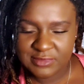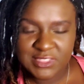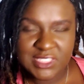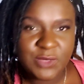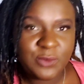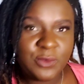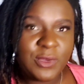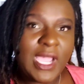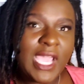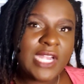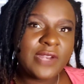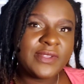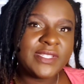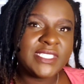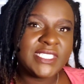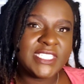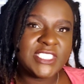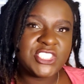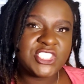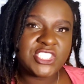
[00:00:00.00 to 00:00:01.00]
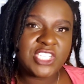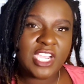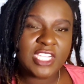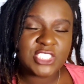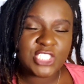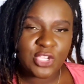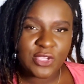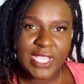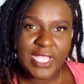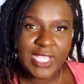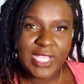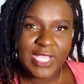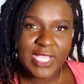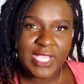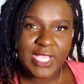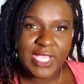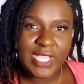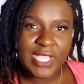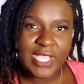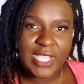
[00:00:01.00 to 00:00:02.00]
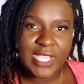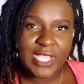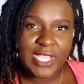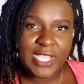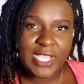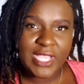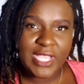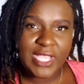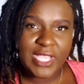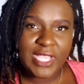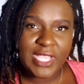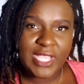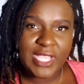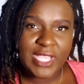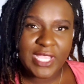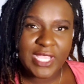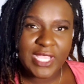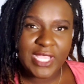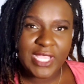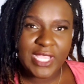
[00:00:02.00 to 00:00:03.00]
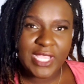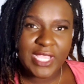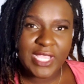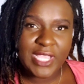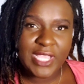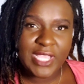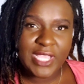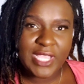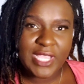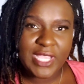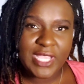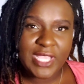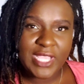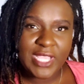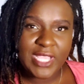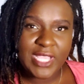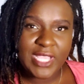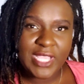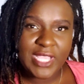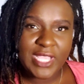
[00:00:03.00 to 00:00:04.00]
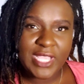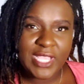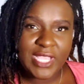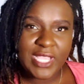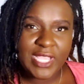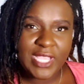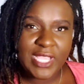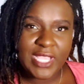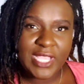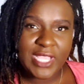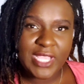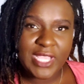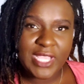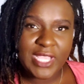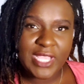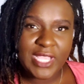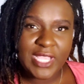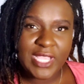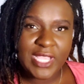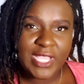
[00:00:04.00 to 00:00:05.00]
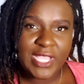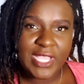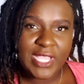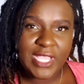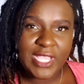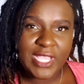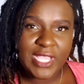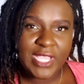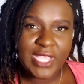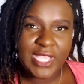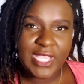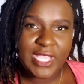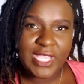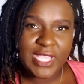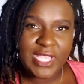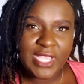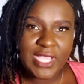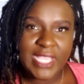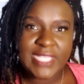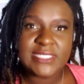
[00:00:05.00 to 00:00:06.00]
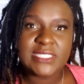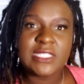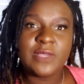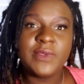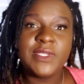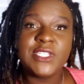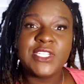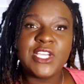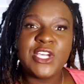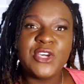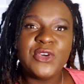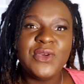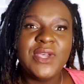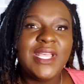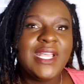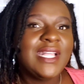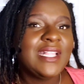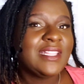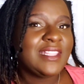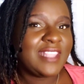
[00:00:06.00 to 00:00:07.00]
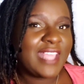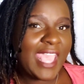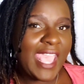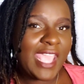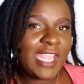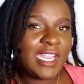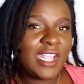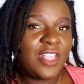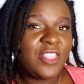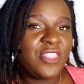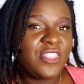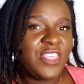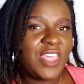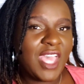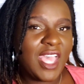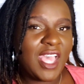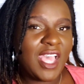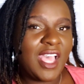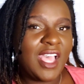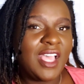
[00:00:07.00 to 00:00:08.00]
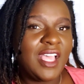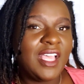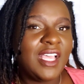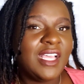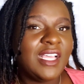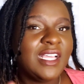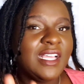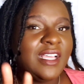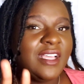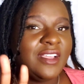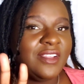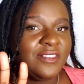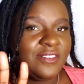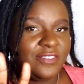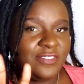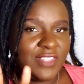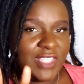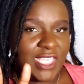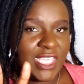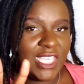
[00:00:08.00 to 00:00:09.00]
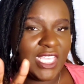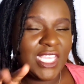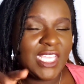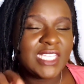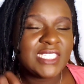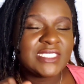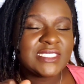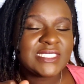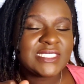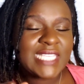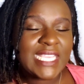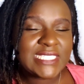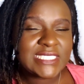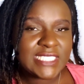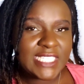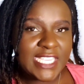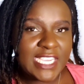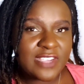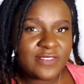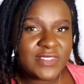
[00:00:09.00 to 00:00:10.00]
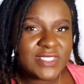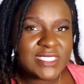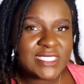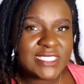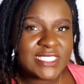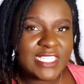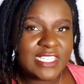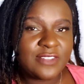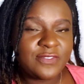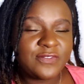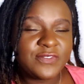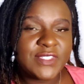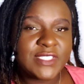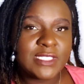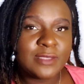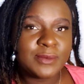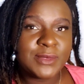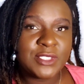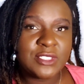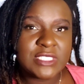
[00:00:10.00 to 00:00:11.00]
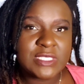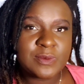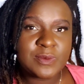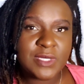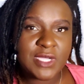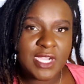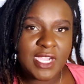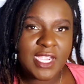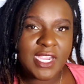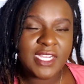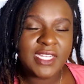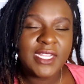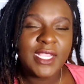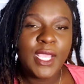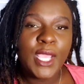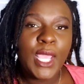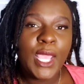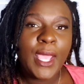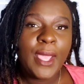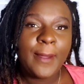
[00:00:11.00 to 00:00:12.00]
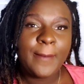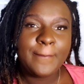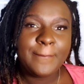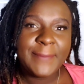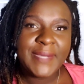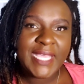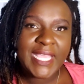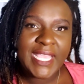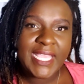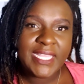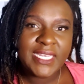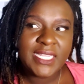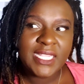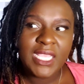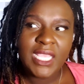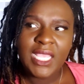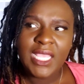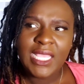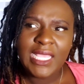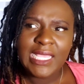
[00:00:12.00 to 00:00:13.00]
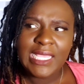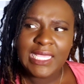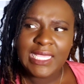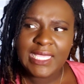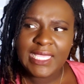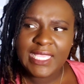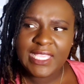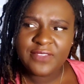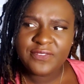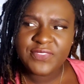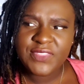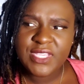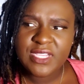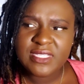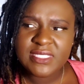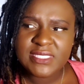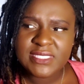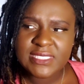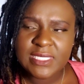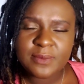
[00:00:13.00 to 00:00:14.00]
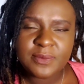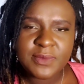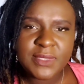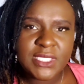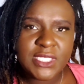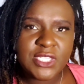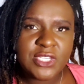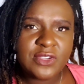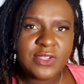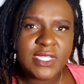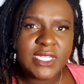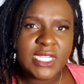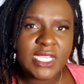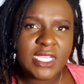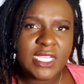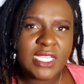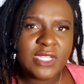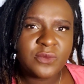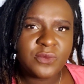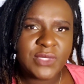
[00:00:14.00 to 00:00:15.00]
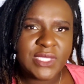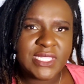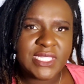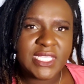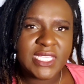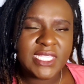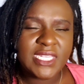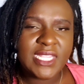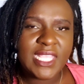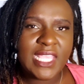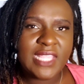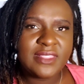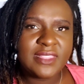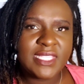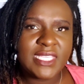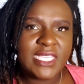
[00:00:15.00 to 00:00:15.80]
The watery discharge. Okay, so I swear I have credentials. I must have been tired. Okay, so we know that the V takes care of itself for the most part. But if there's something going on with it and